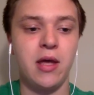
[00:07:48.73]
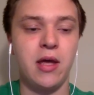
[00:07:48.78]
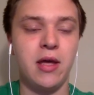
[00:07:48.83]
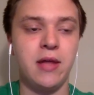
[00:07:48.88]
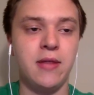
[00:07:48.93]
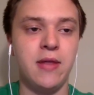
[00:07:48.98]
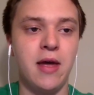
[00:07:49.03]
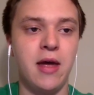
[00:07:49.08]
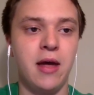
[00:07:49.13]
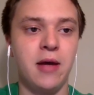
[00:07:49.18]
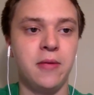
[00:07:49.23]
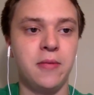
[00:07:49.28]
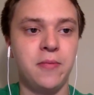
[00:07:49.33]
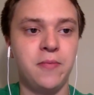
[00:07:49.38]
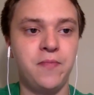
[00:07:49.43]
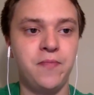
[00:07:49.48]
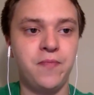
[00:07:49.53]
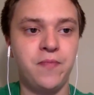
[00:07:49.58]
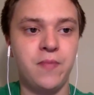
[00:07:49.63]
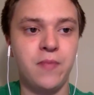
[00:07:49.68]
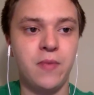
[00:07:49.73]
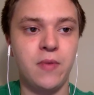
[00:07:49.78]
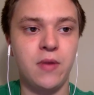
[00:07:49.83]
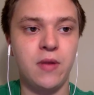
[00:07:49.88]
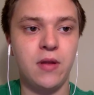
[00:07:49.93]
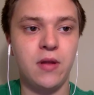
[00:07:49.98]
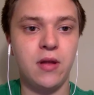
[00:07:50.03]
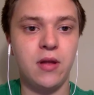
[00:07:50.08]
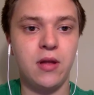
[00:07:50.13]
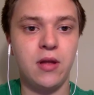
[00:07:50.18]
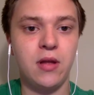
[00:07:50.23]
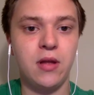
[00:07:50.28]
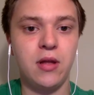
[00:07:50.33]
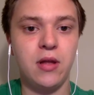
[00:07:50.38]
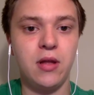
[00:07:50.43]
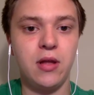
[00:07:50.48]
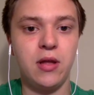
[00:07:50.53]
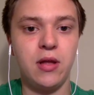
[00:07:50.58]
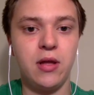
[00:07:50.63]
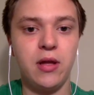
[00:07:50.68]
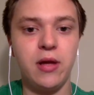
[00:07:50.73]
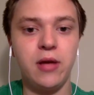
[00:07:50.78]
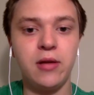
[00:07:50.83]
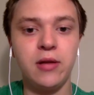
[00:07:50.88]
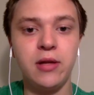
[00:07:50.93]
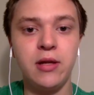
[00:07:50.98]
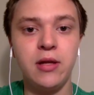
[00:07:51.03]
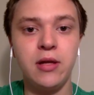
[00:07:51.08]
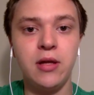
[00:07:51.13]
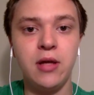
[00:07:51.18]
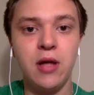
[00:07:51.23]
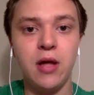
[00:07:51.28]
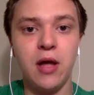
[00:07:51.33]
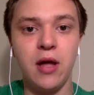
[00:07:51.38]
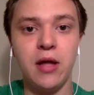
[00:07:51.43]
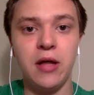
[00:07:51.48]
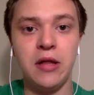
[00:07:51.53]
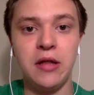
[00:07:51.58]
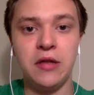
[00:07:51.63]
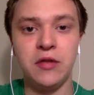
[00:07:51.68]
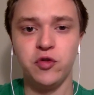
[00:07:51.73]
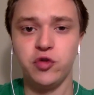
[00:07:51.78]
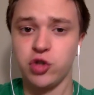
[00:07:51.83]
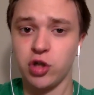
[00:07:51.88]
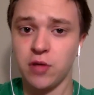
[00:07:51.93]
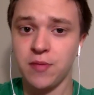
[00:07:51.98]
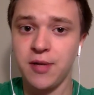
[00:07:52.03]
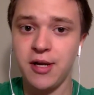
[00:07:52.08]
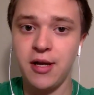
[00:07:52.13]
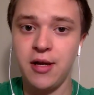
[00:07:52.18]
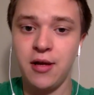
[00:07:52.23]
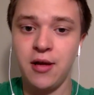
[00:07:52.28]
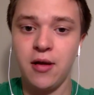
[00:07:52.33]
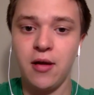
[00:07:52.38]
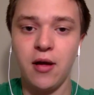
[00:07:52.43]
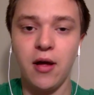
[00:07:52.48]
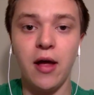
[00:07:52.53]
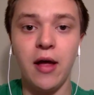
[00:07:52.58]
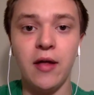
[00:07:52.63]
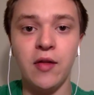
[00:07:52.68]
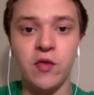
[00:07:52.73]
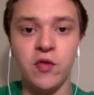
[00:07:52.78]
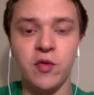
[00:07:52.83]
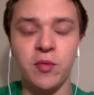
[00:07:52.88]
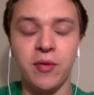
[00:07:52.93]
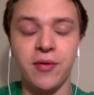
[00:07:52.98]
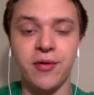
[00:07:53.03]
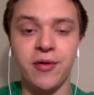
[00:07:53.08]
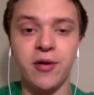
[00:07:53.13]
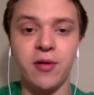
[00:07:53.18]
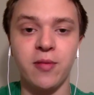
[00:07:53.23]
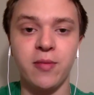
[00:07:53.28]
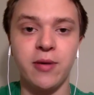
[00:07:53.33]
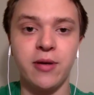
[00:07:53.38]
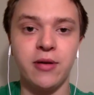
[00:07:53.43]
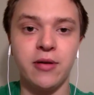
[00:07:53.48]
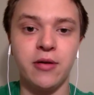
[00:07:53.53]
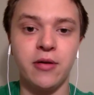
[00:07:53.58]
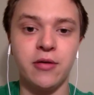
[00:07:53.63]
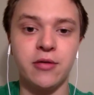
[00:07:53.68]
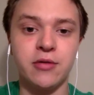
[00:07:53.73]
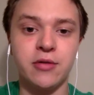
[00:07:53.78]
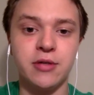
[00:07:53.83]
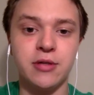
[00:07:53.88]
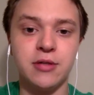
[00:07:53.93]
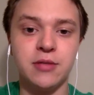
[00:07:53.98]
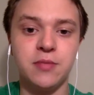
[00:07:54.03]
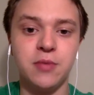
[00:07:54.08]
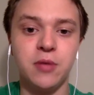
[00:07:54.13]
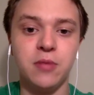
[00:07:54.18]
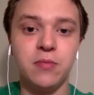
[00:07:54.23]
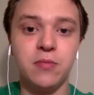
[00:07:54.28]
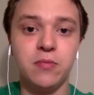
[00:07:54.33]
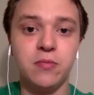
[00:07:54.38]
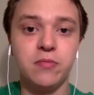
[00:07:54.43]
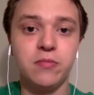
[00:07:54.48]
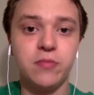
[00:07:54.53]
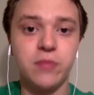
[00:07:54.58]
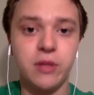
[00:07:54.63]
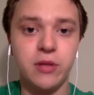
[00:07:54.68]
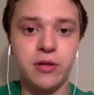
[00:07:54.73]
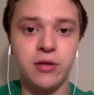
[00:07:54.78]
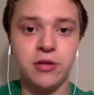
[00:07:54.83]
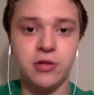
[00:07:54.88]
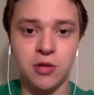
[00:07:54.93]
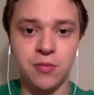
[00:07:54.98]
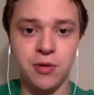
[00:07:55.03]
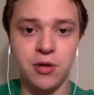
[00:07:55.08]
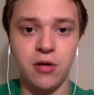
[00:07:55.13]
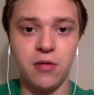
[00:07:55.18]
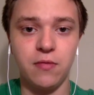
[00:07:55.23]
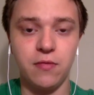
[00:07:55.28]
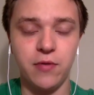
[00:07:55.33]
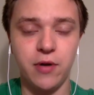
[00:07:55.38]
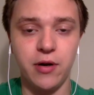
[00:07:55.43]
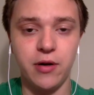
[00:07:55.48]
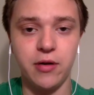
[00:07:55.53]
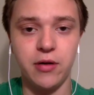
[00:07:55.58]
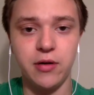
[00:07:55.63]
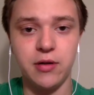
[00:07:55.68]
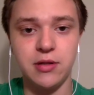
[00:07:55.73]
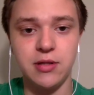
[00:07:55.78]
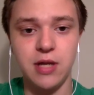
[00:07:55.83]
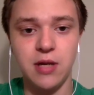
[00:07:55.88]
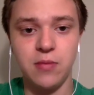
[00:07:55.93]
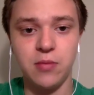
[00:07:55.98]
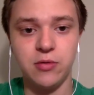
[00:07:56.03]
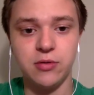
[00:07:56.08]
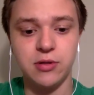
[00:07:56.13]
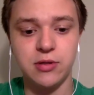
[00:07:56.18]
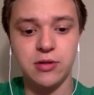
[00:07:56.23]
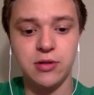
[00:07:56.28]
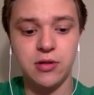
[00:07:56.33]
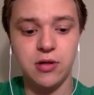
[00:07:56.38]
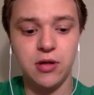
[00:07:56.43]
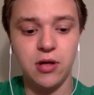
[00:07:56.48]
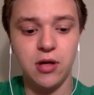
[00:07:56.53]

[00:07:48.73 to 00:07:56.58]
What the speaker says: in that Italy and Germany and some other European countries, but Italy and Germany are very good examples,